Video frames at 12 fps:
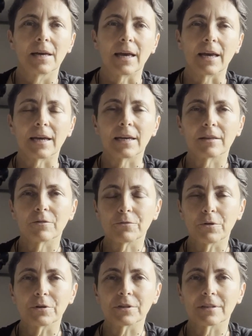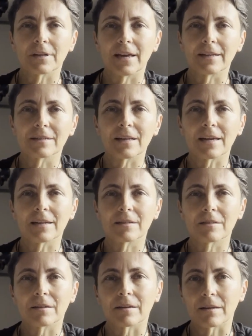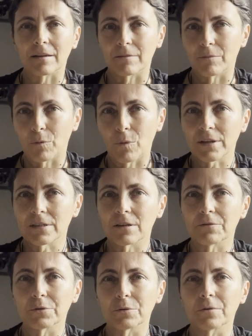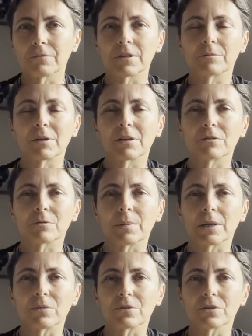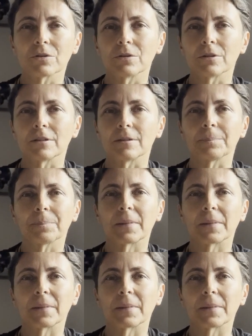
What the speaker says: And of course, I started watching a few of these videos, but also